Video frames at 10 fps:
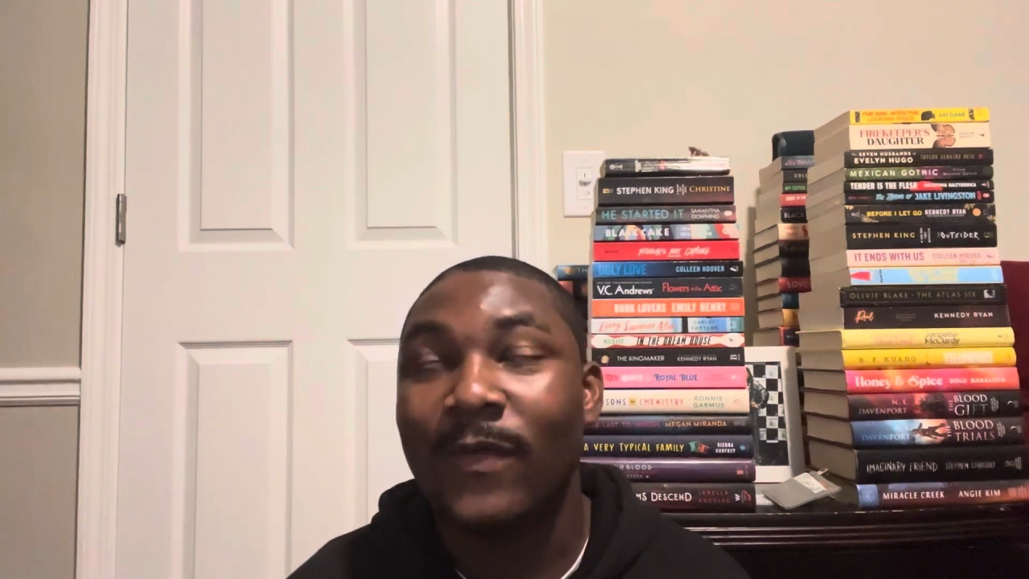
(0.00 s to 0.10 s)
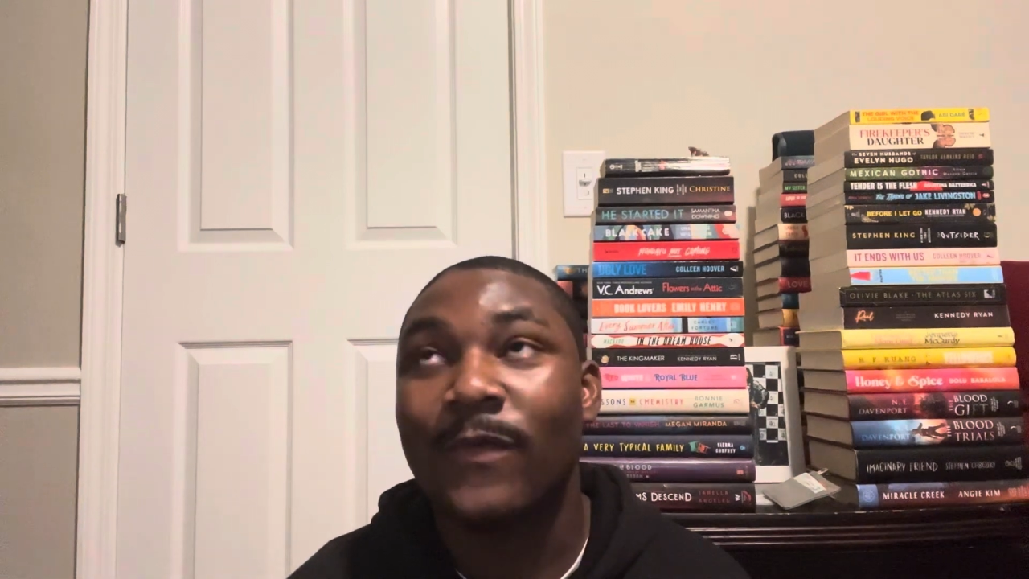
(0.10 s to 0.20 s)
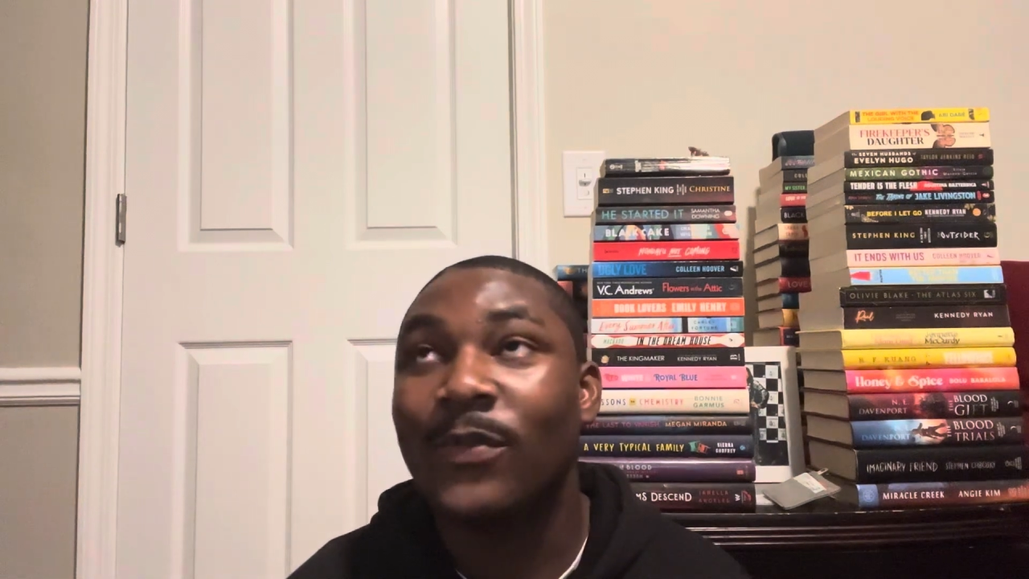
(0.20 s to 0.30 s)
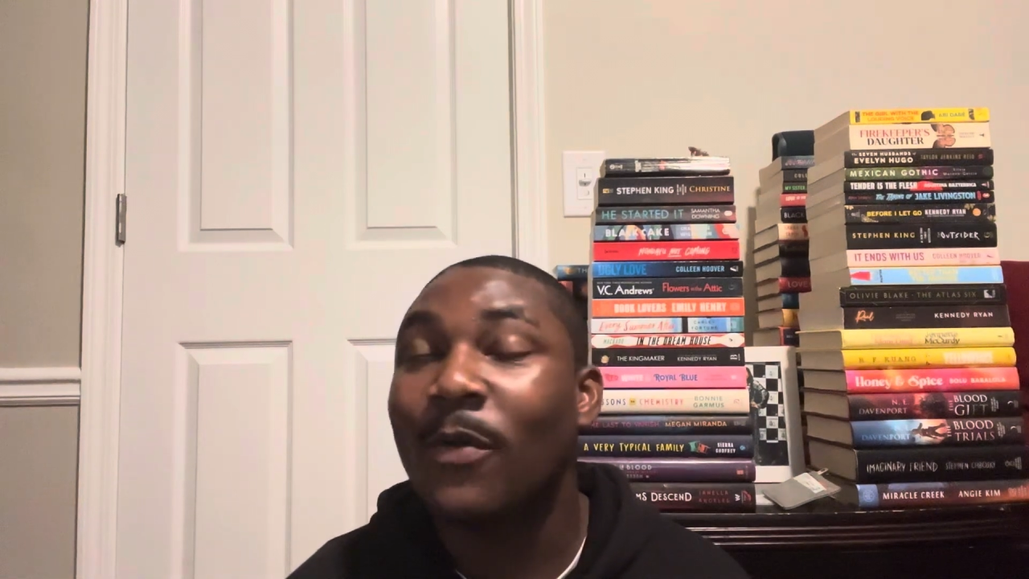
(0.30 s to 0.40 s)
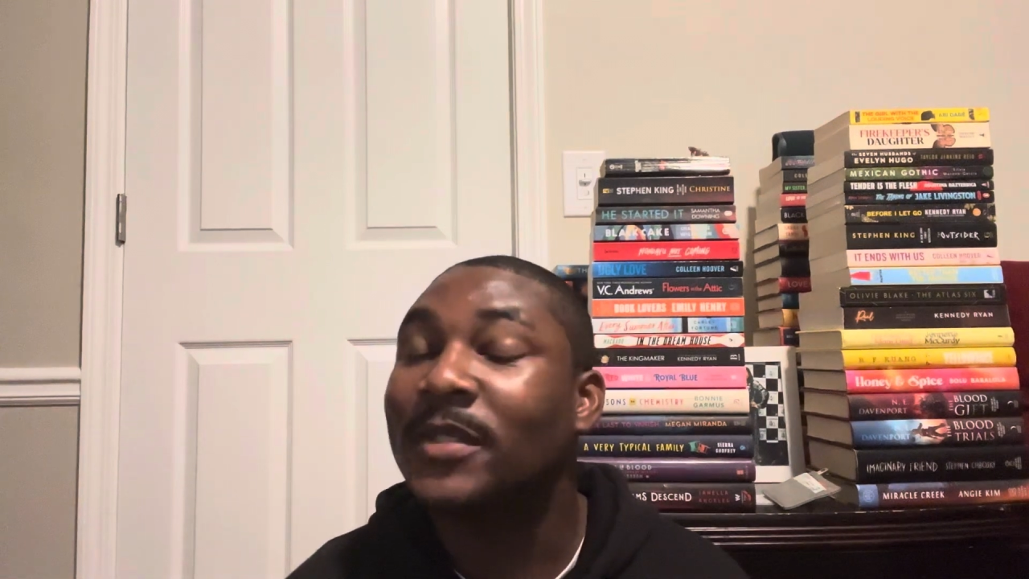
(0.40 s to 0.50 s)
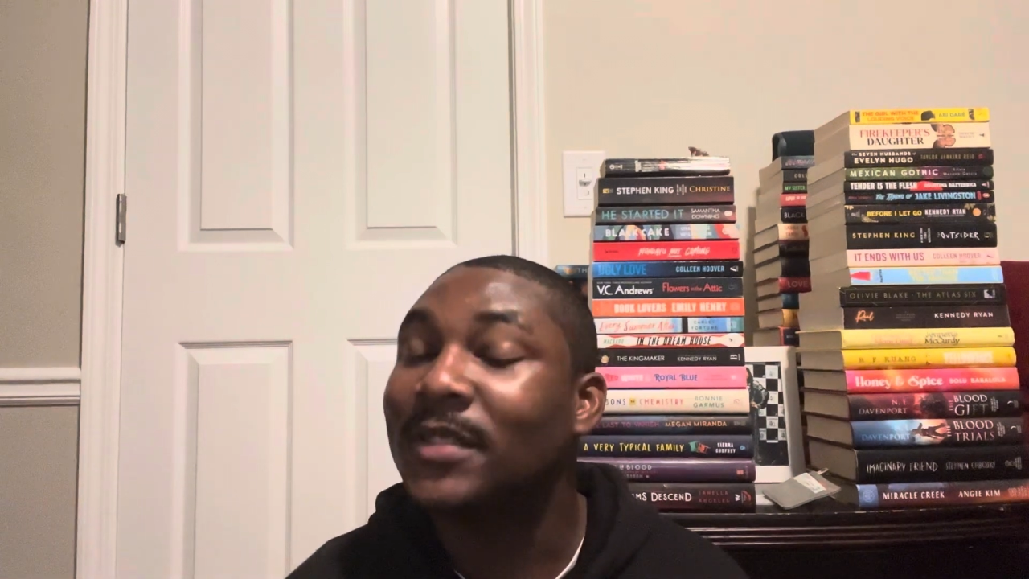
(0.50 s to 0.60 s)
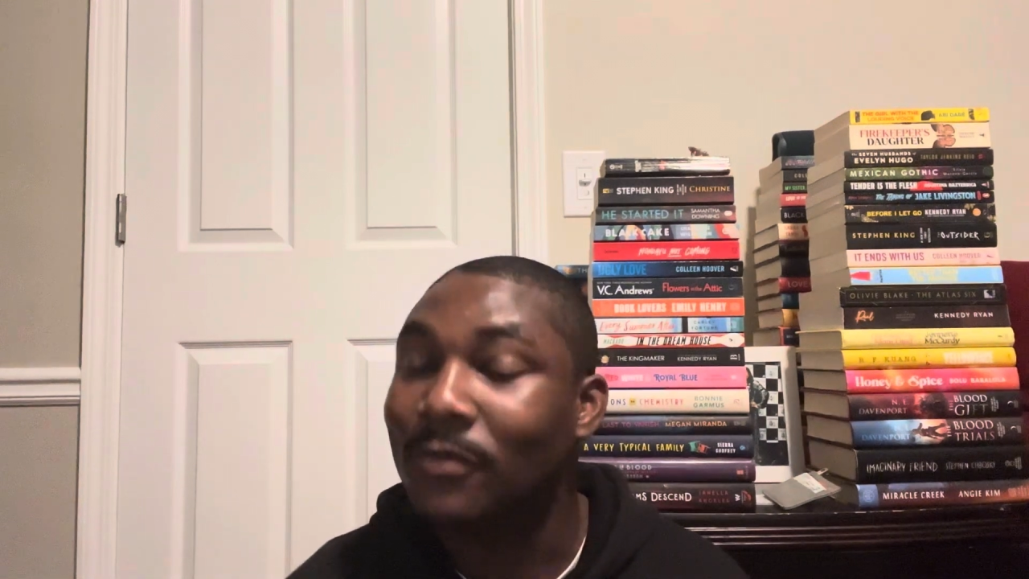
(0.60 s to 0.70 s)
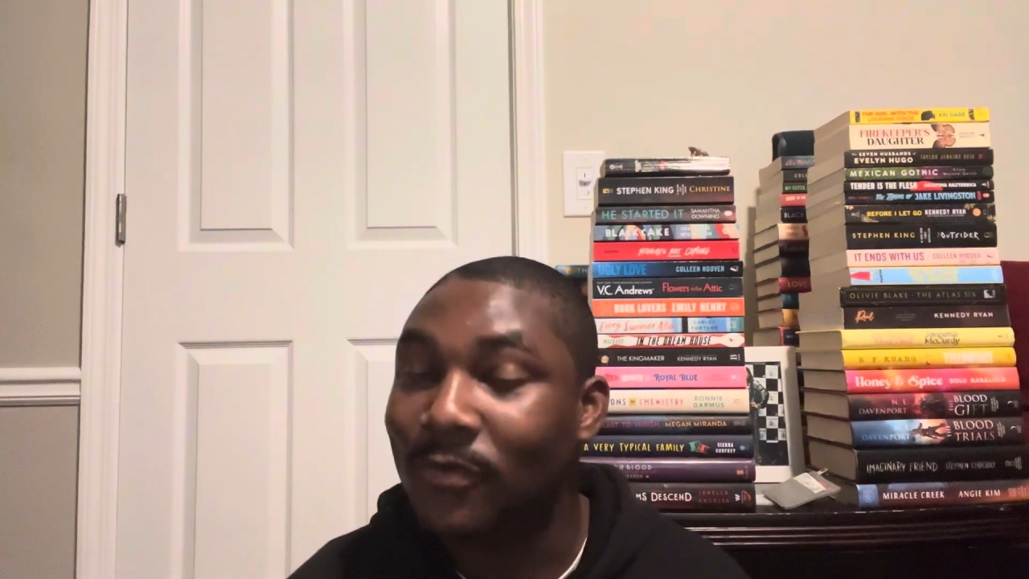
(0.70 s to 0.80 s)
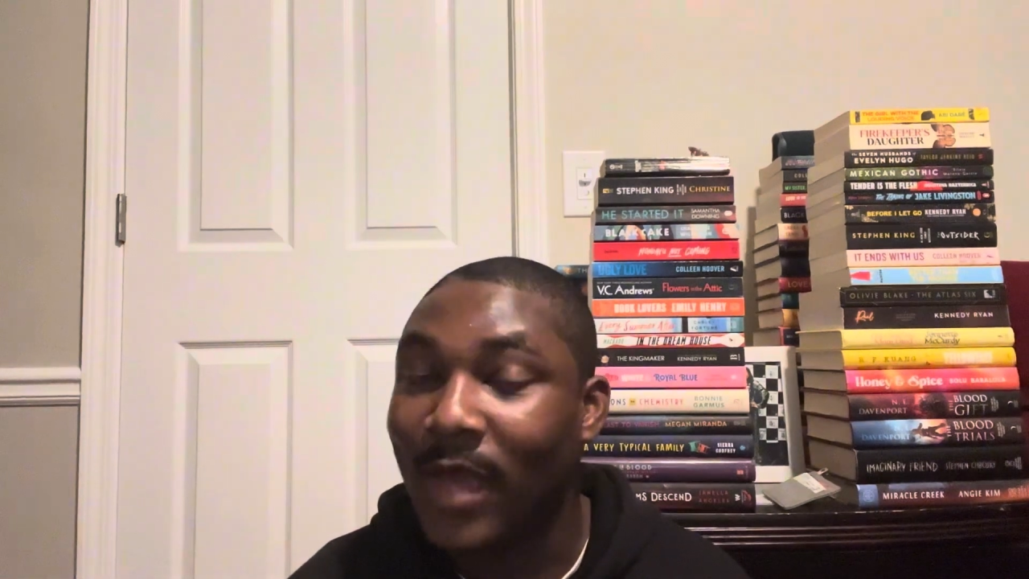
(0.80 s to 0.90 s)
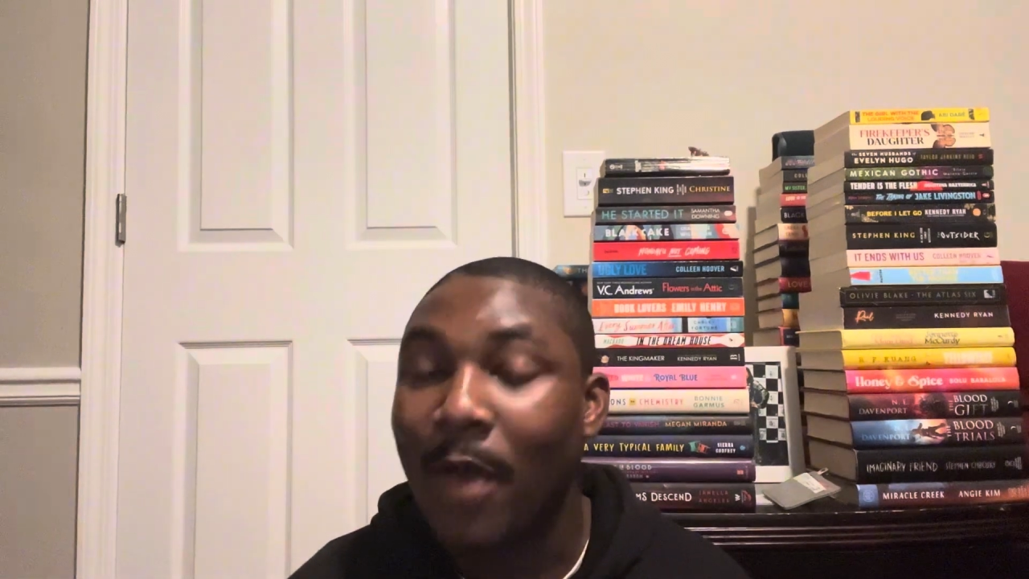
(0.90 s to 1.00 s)
if you've not watched the
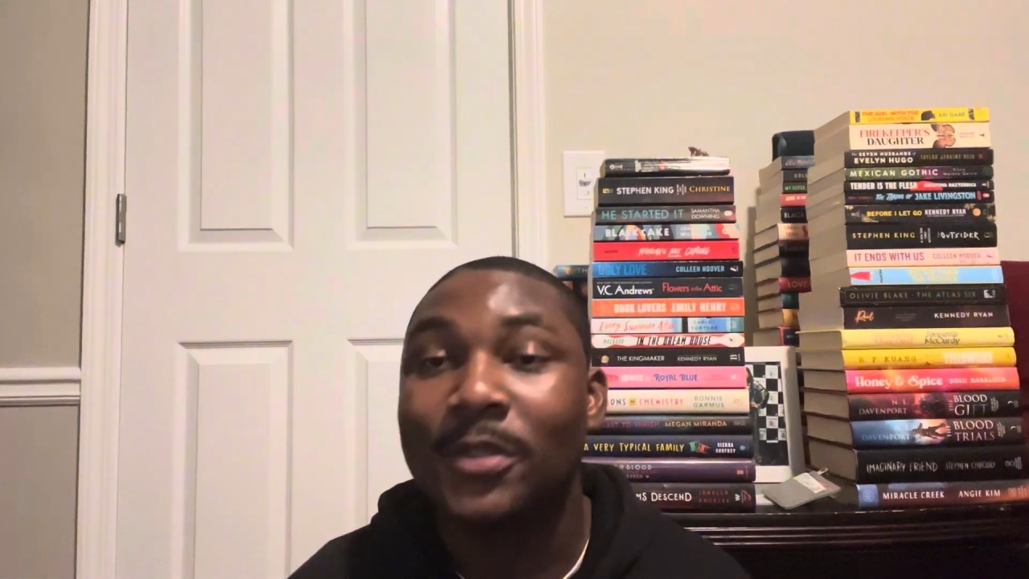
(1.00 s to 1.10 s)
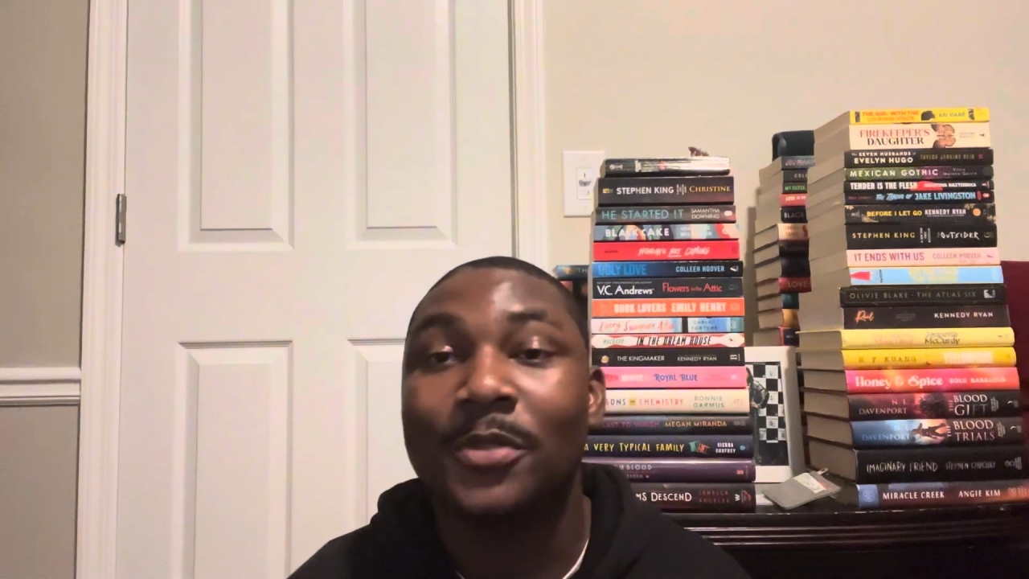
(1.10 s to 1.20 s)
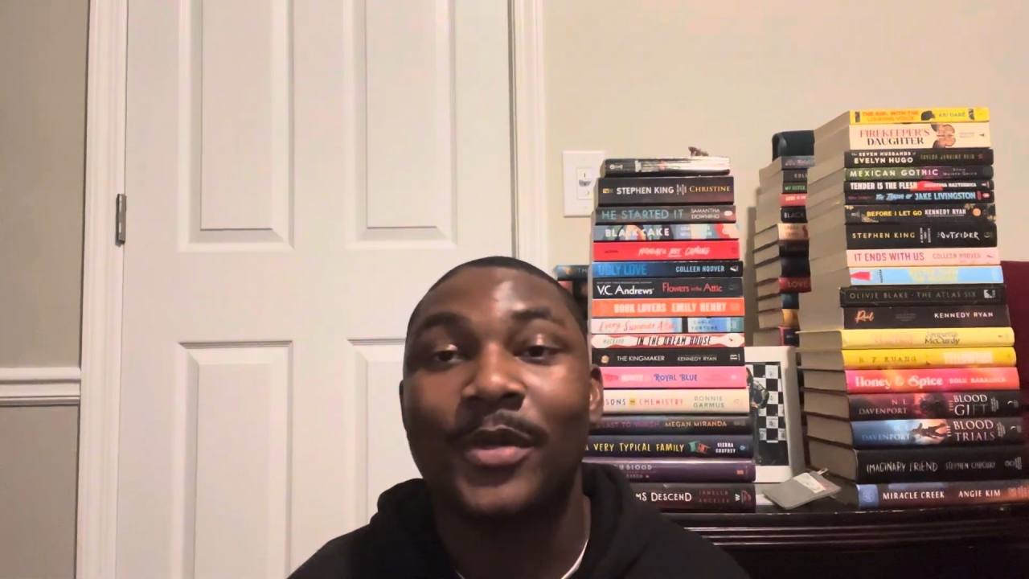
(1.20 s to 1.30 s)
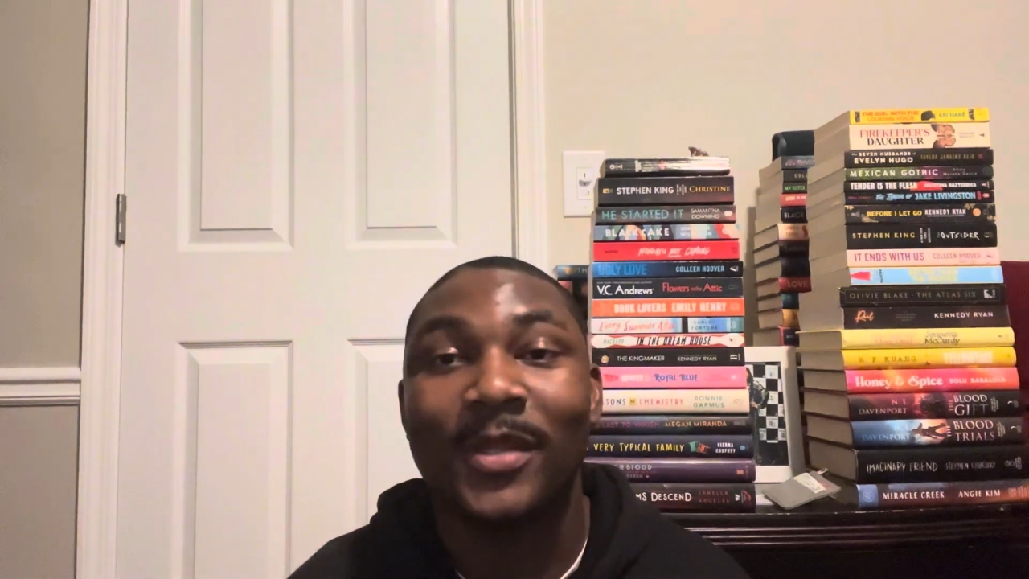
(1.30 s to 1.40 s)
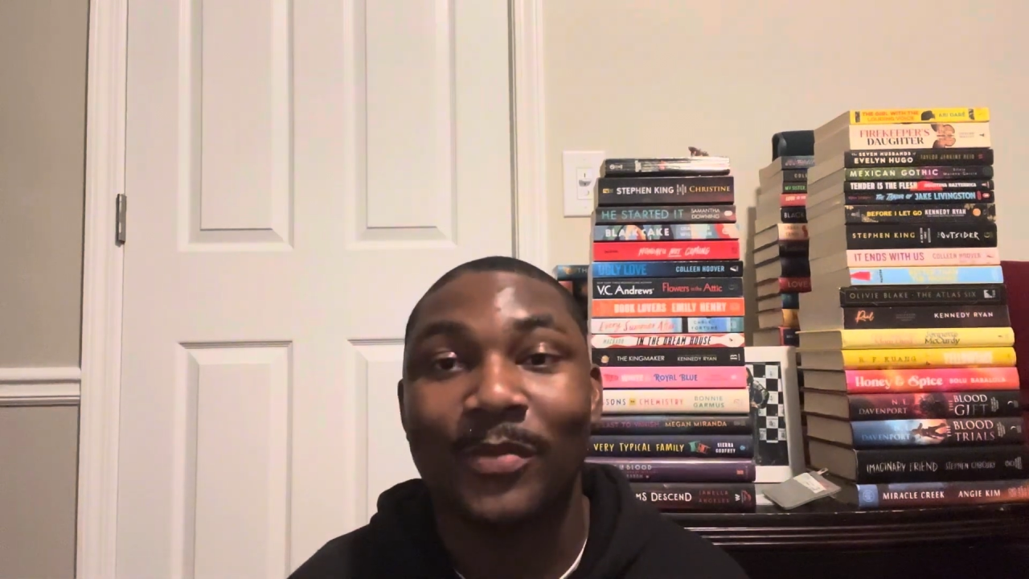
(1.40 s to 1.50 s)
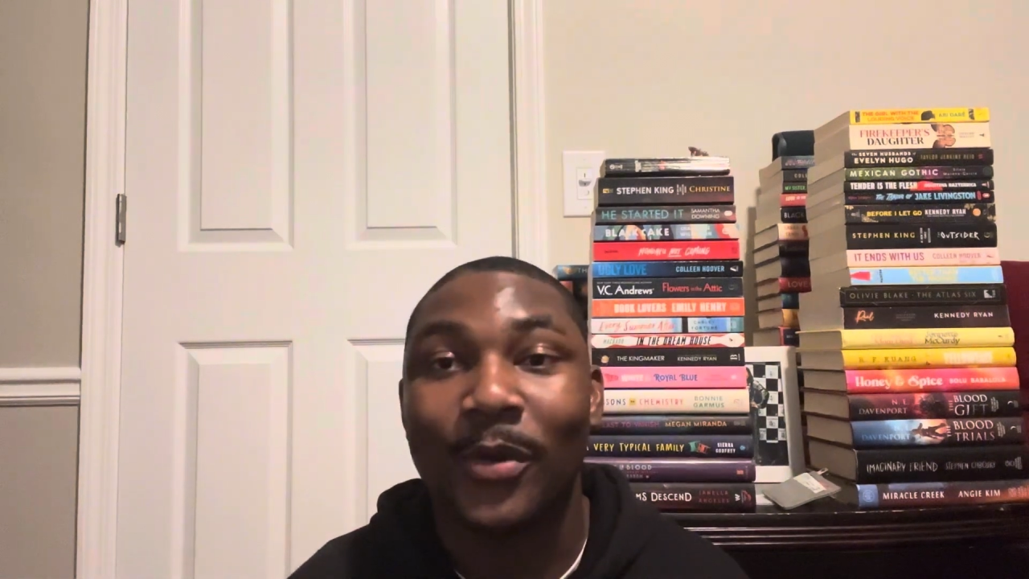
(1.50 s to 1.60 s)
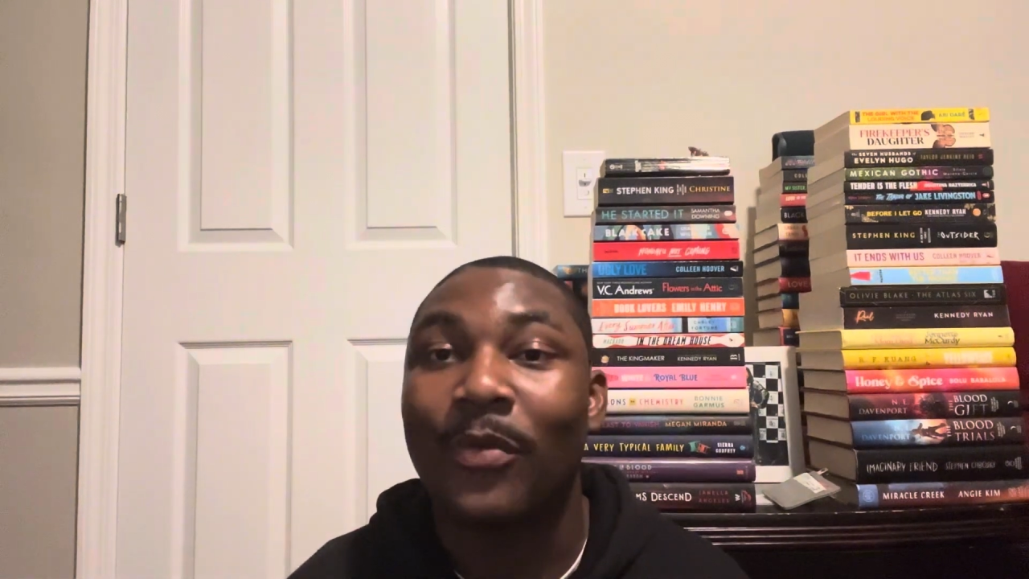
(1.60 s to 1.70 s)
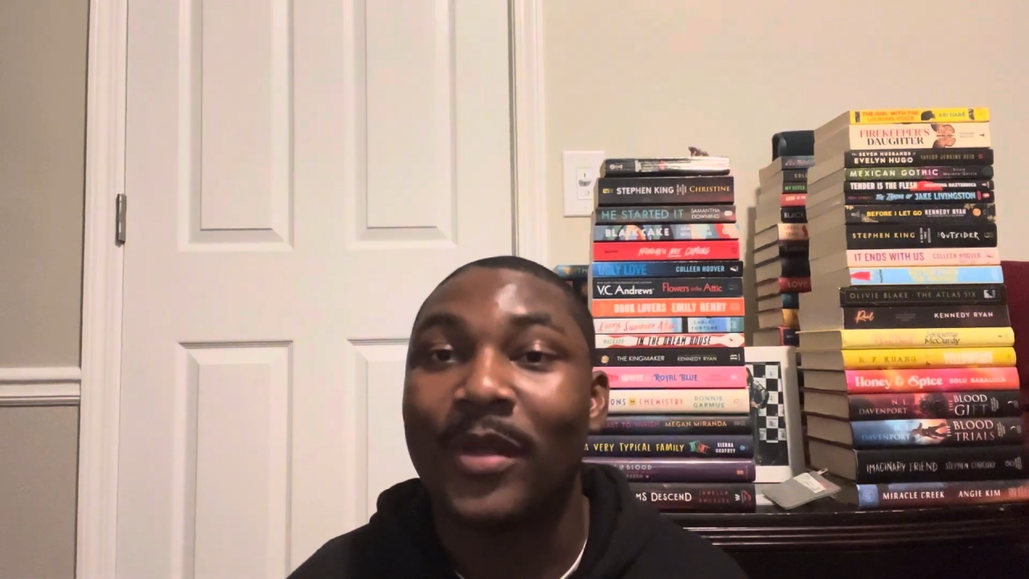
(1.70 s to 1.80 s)
movie and I want to read the book,